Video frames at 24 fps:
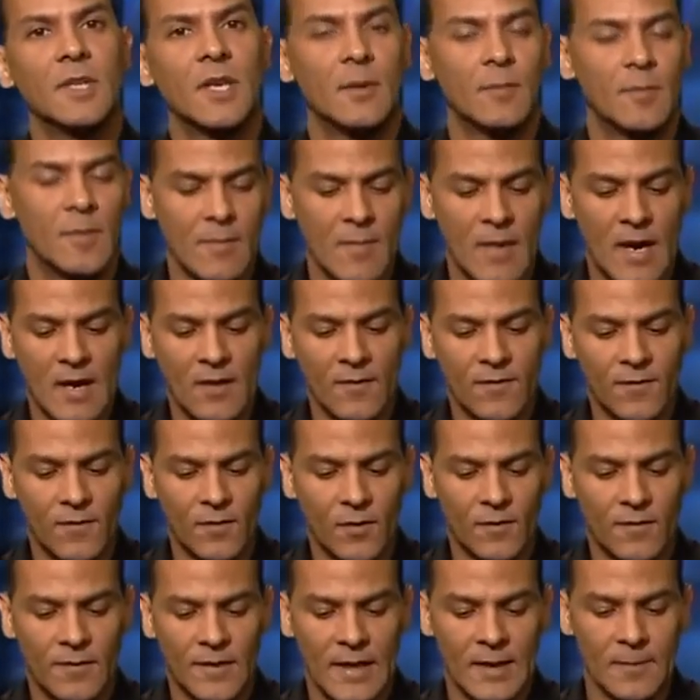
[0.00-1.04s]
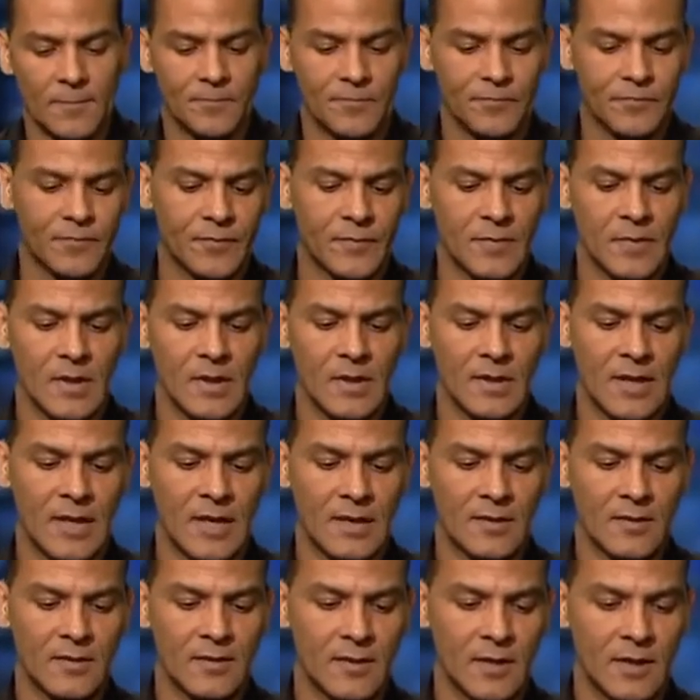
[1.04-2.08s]
be mindful that
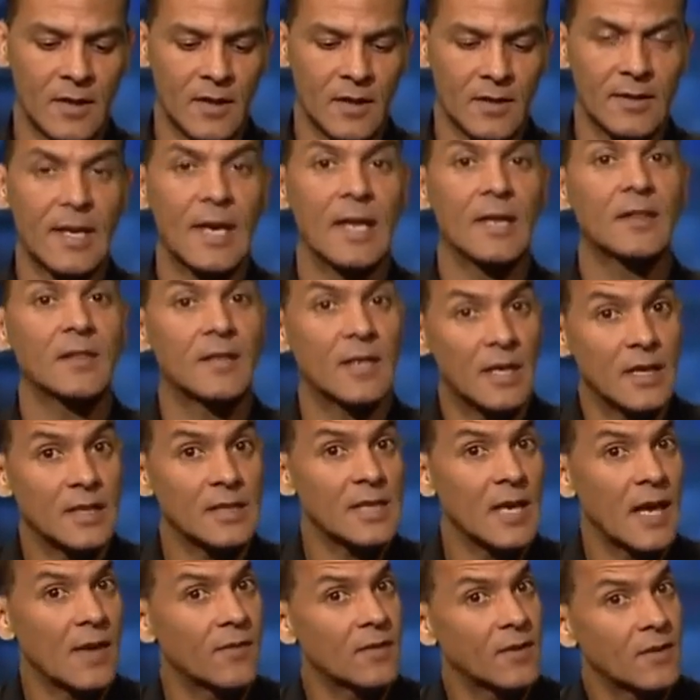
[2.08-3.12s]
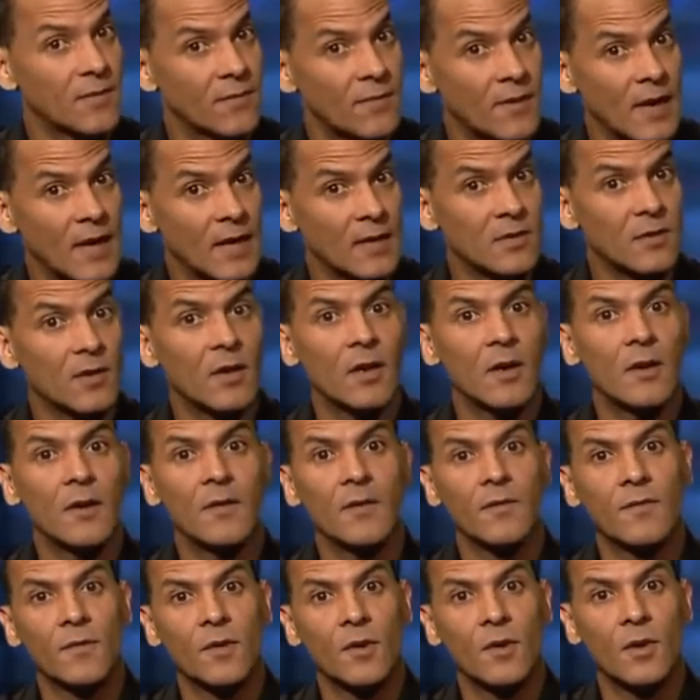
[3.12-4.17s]
that does have an effect
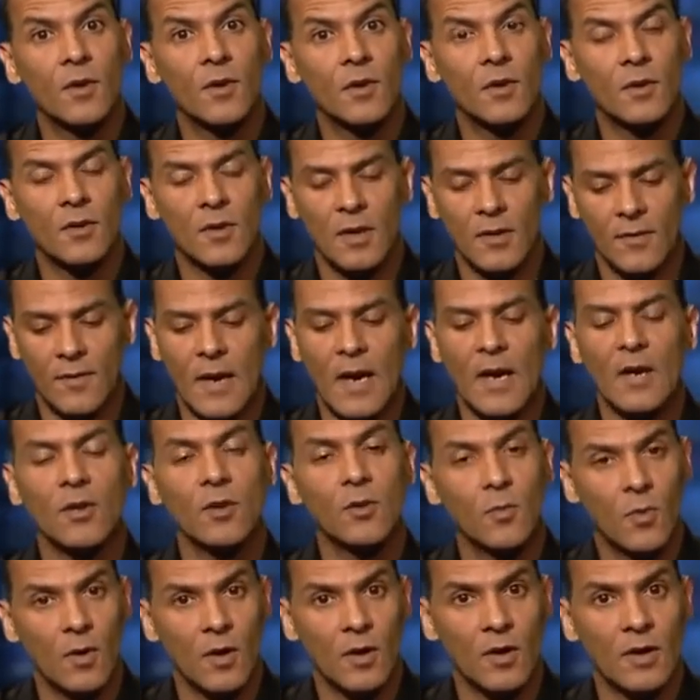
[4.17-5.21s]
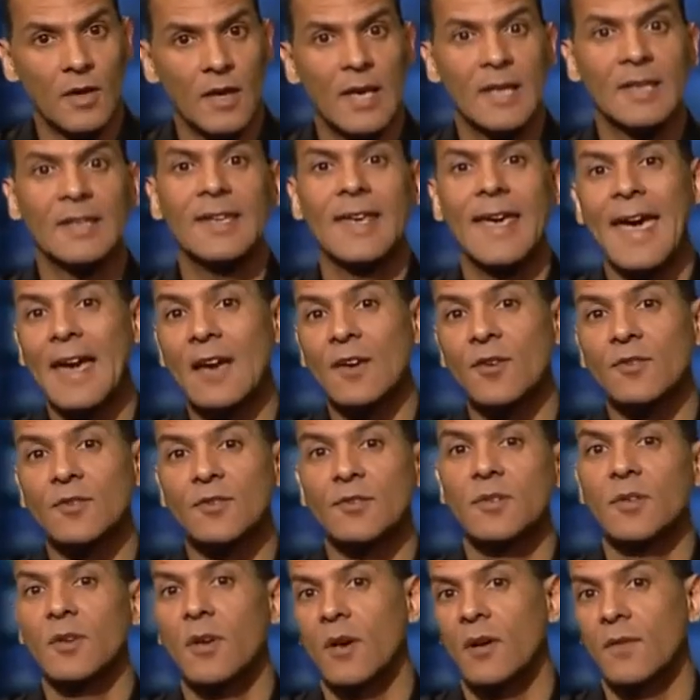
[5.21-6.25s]
of how you work and the
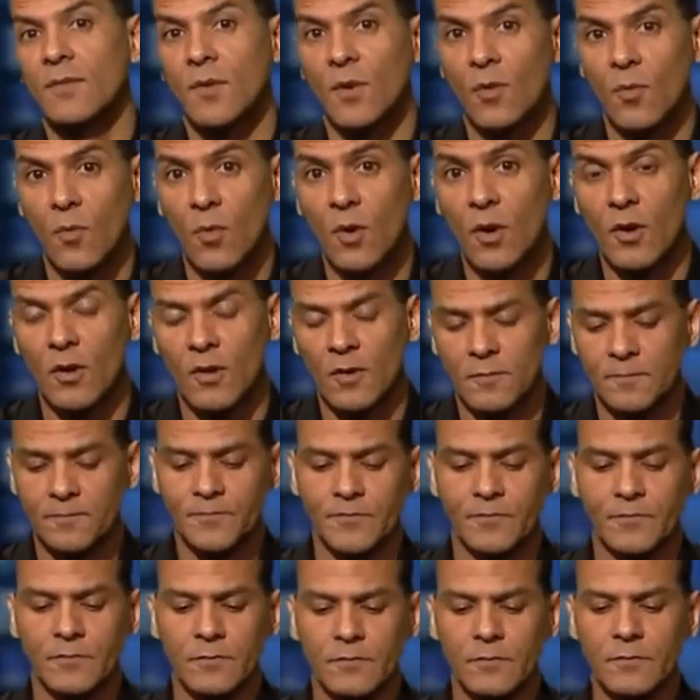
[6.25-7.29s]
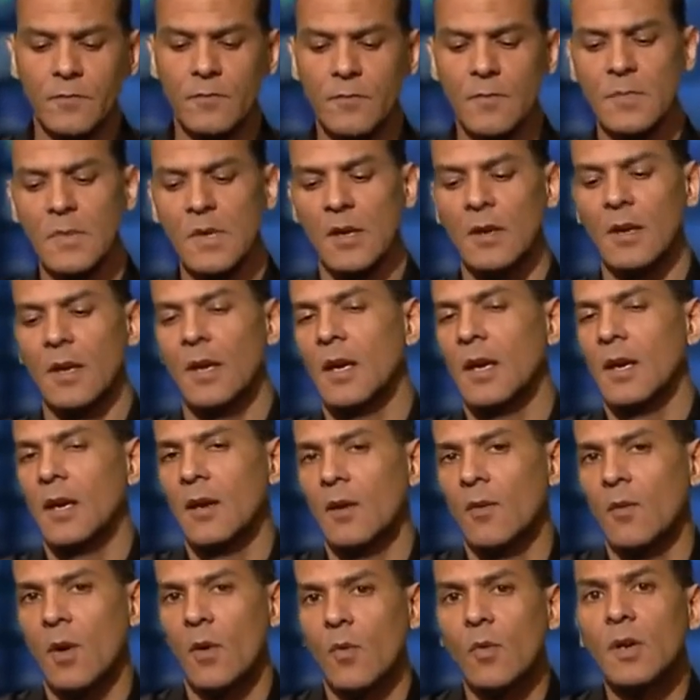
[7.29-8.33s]
accuracy of your work.
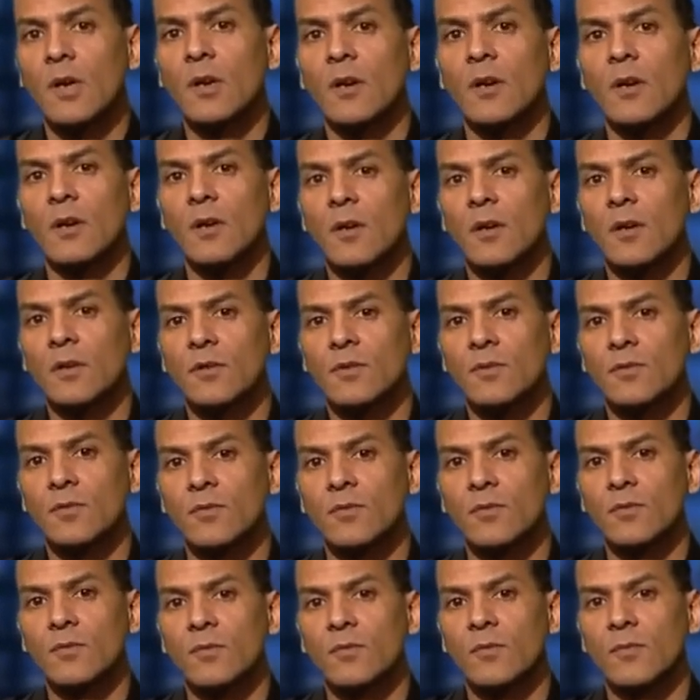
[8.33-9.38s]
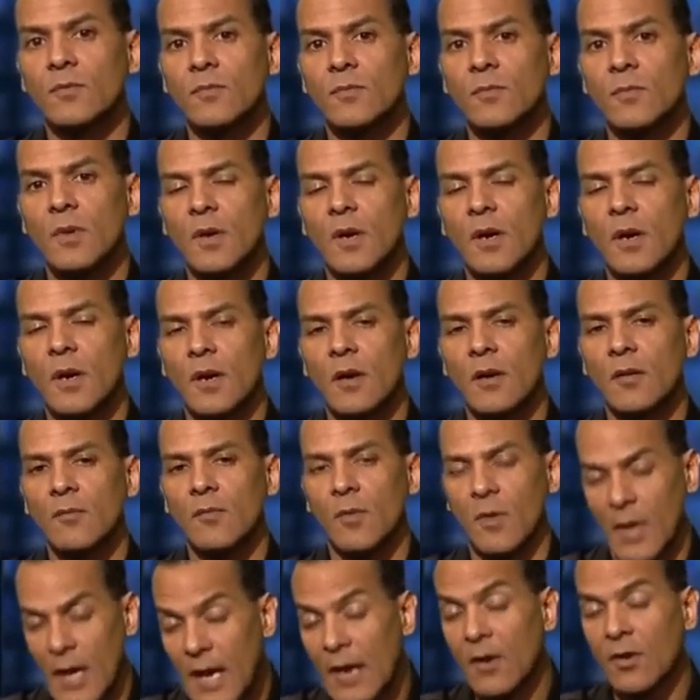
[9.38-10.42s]
What we are going to,
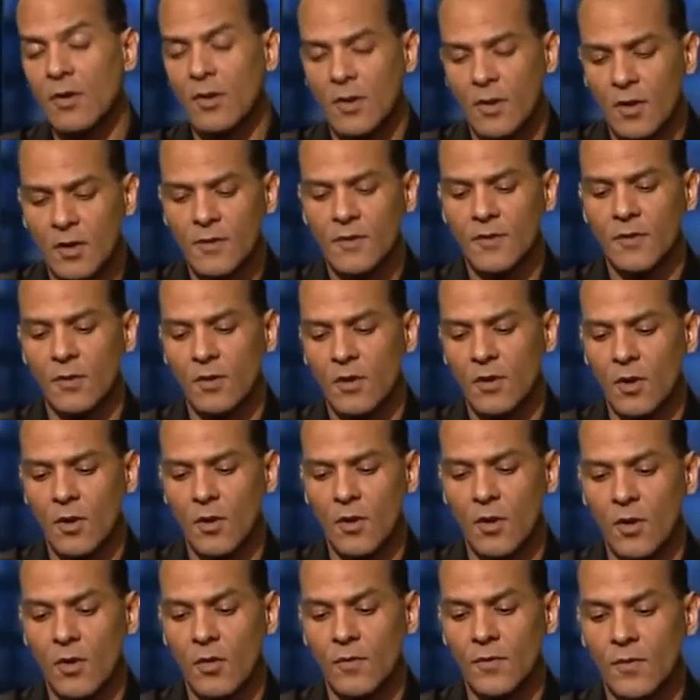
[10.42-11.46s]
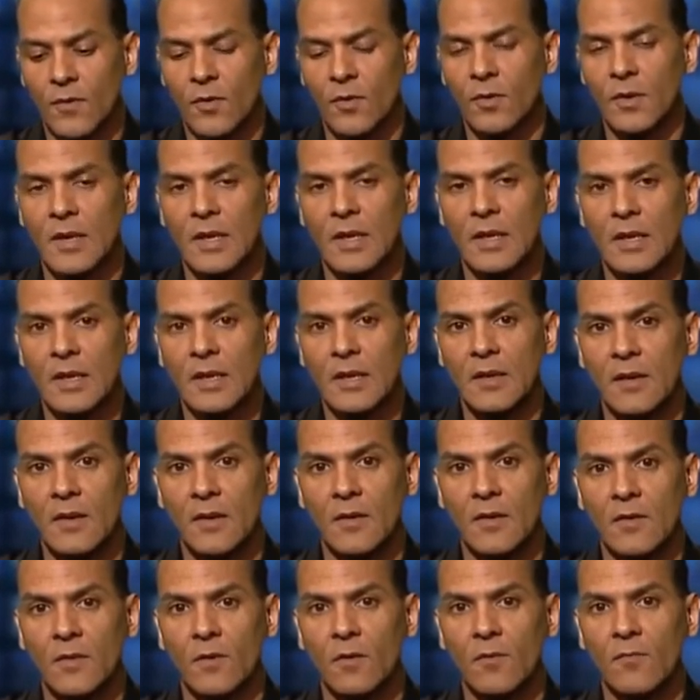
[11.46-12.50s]
what I'm going to also go over
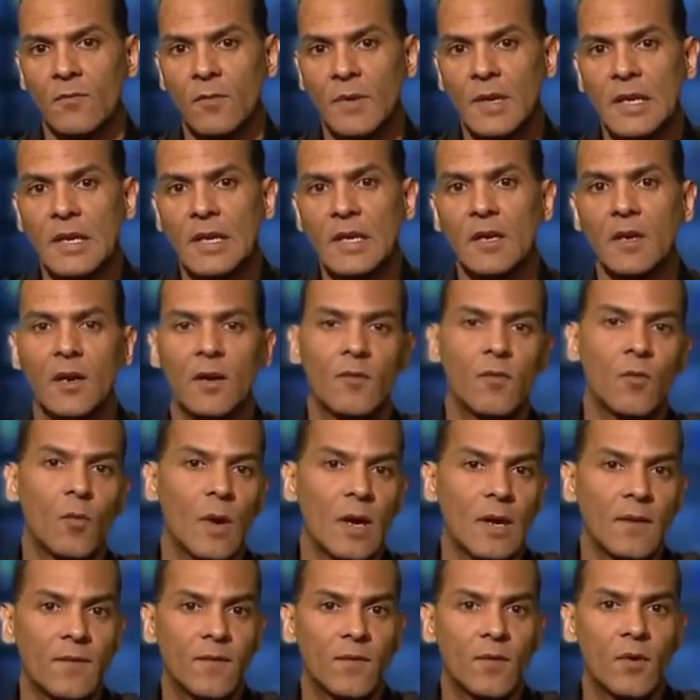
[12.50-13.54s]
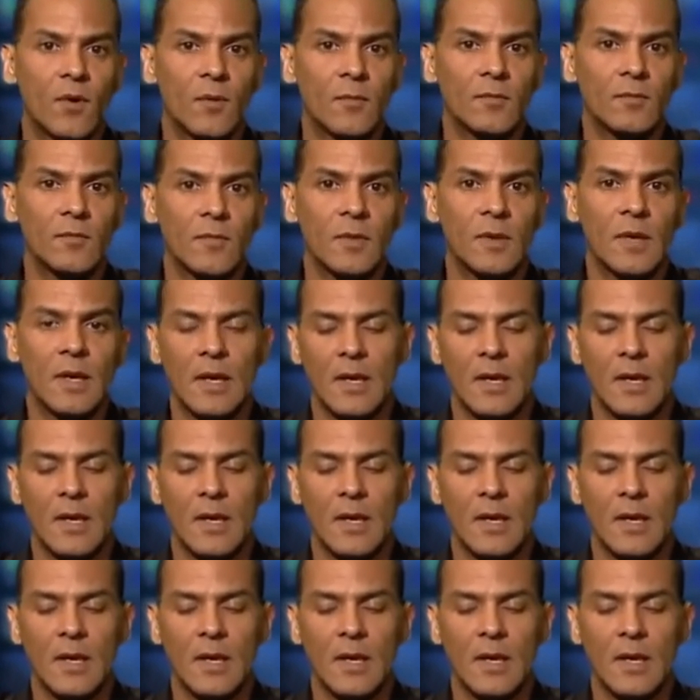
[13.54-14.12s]
is reading of waveforms,